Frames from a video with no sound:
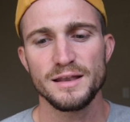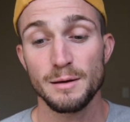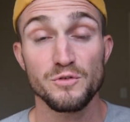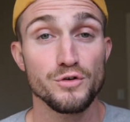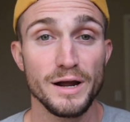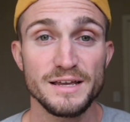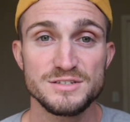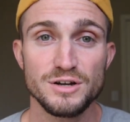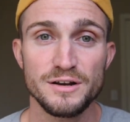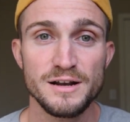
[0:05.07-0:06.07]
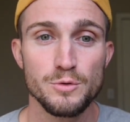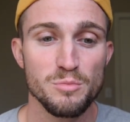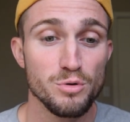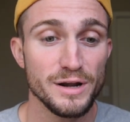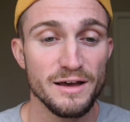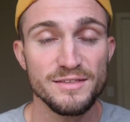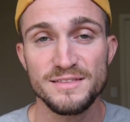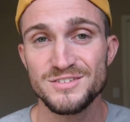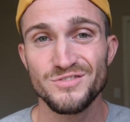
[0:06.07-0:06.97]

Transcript: Now before I get started, I want to point out that this